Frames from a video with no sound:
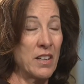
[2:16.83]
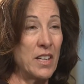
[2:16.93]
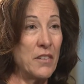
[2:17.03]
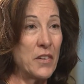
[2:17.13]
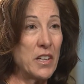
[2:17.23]

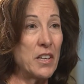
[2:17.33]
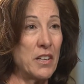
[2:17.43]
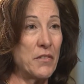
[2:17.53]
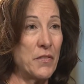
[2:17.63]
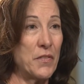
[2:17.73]
Even
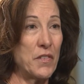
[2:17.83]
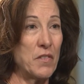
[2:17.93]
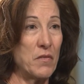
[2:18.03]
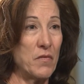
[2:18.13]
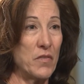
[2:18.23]
if
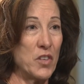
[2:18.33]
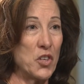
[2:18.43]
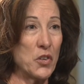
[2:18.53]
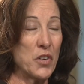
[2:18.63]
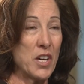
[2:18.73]

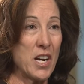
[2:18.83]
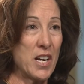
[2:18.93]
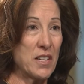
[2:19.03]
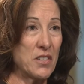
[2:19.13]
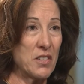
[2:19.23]
you're
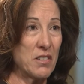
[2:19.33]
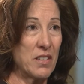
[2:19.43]
not